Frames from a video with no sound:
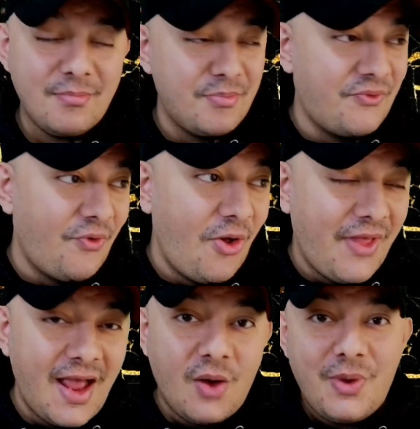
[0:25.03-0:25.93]
Before
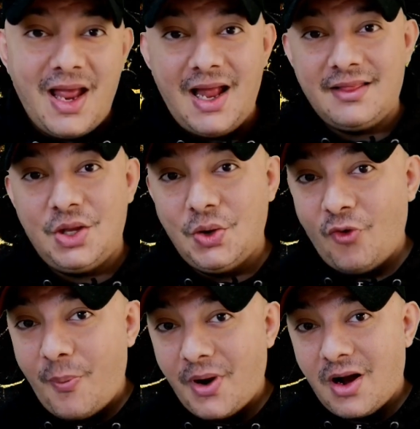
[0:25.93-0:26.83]
that we had the
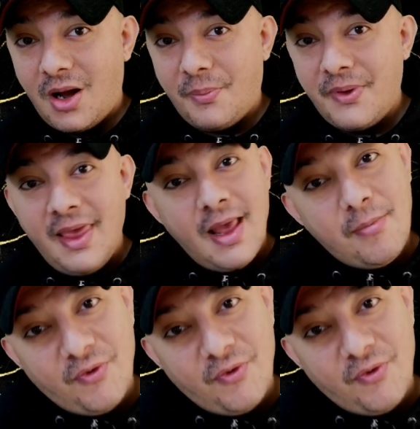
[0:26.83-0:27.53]
Europa Cup.